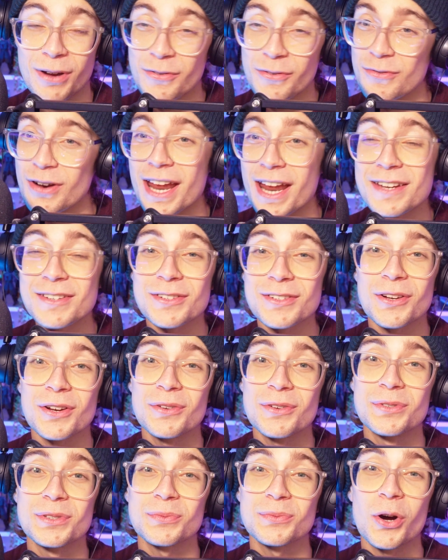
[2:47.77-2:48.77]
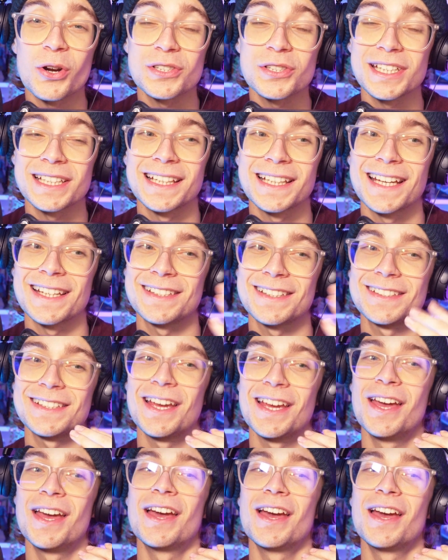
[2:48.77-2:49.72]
my friend who was watching this,